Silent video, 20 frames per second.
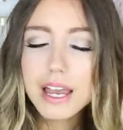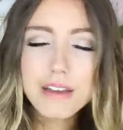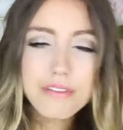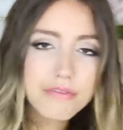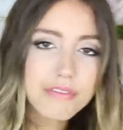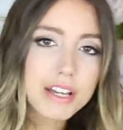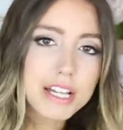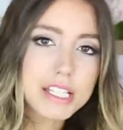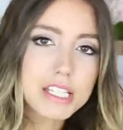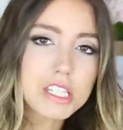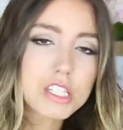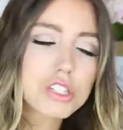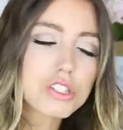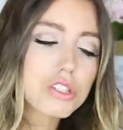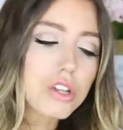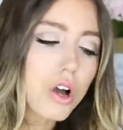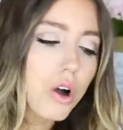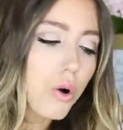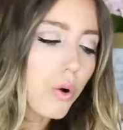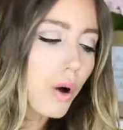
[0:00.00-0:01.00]
it fits.
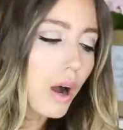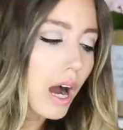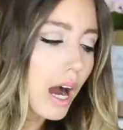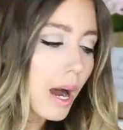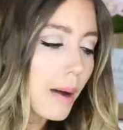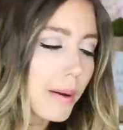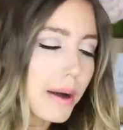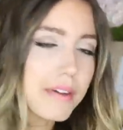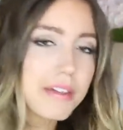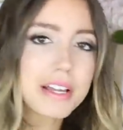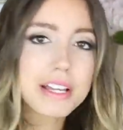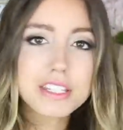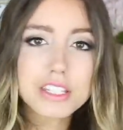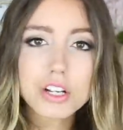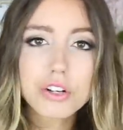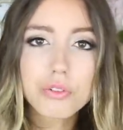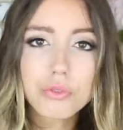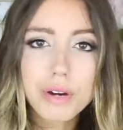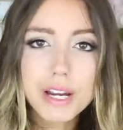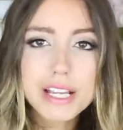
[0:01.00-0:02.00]
So um, I think it's
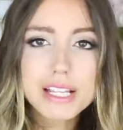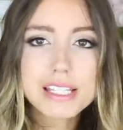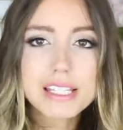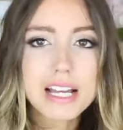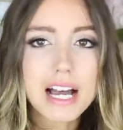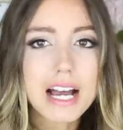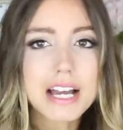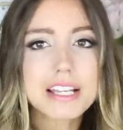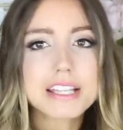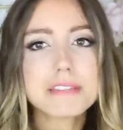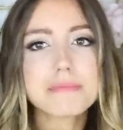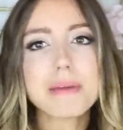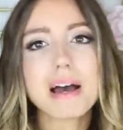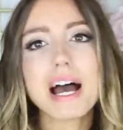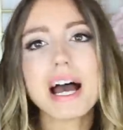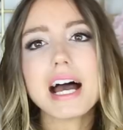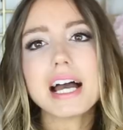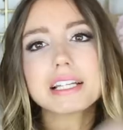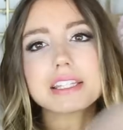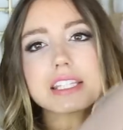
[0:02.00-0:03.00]
a great size
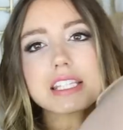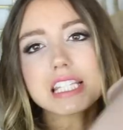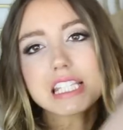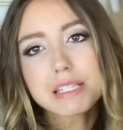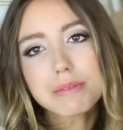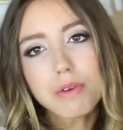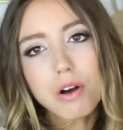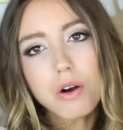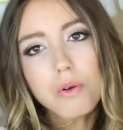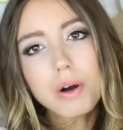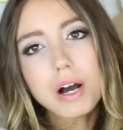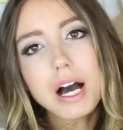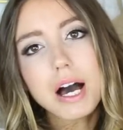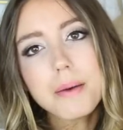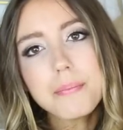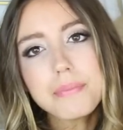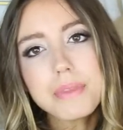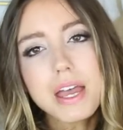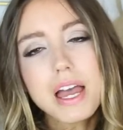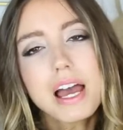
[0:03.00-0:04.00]
bag, the small
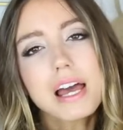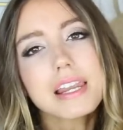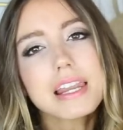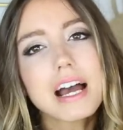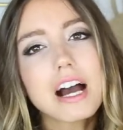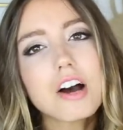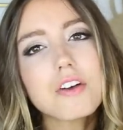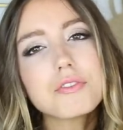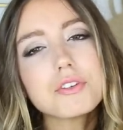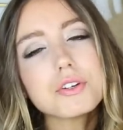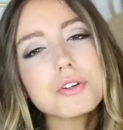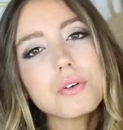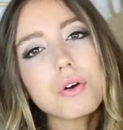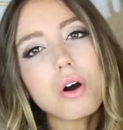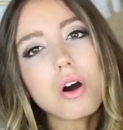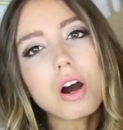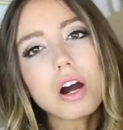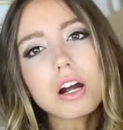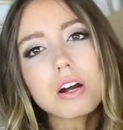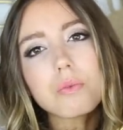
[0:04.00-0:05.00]
one. Now, if you
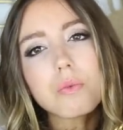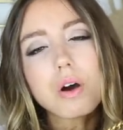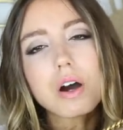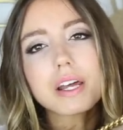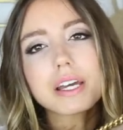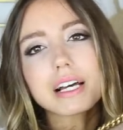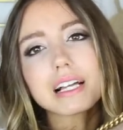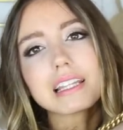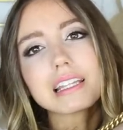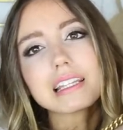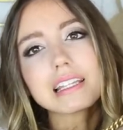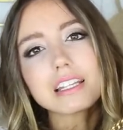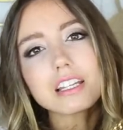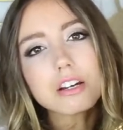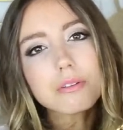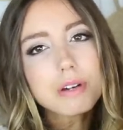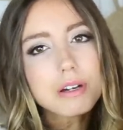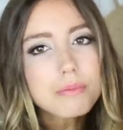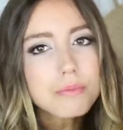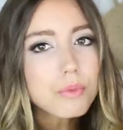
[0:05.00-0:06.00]
are wanting a
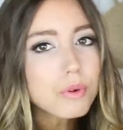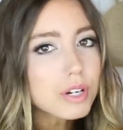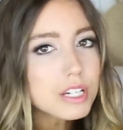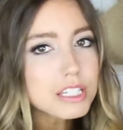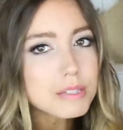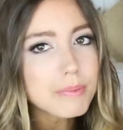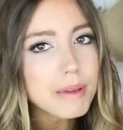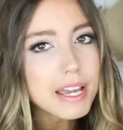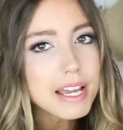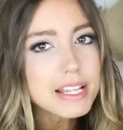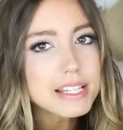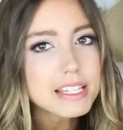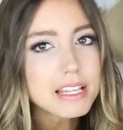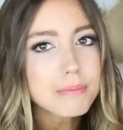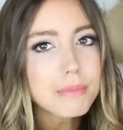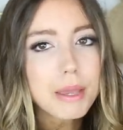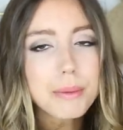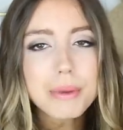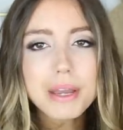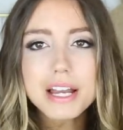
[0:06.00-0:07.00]
little bit more space,
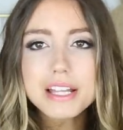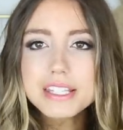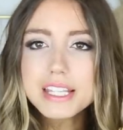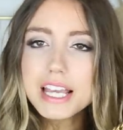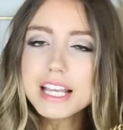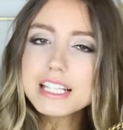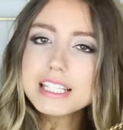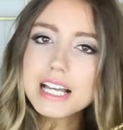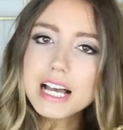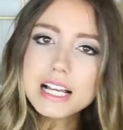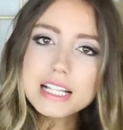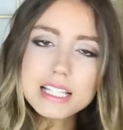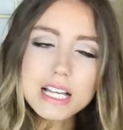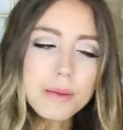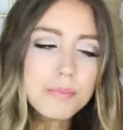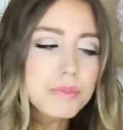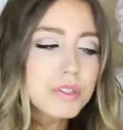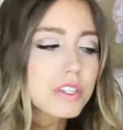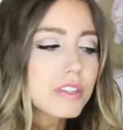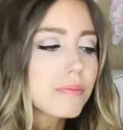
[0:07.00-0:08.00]
then maybe I'd say size
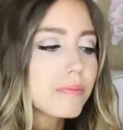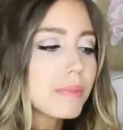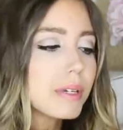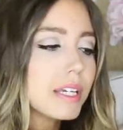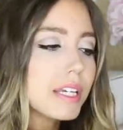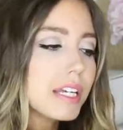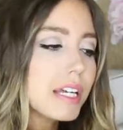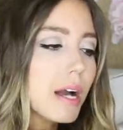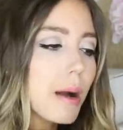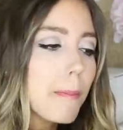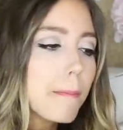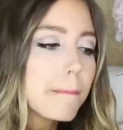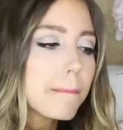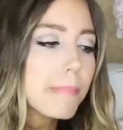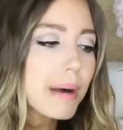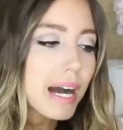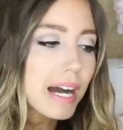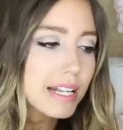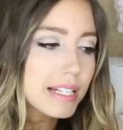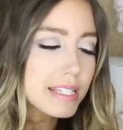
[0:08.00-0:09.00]
up to the medium,
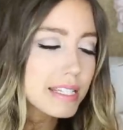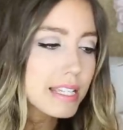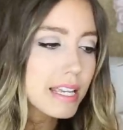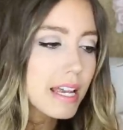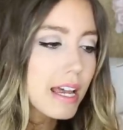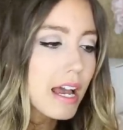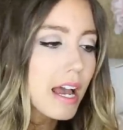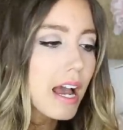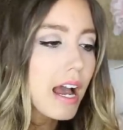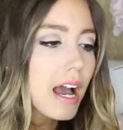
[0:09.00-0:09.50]
but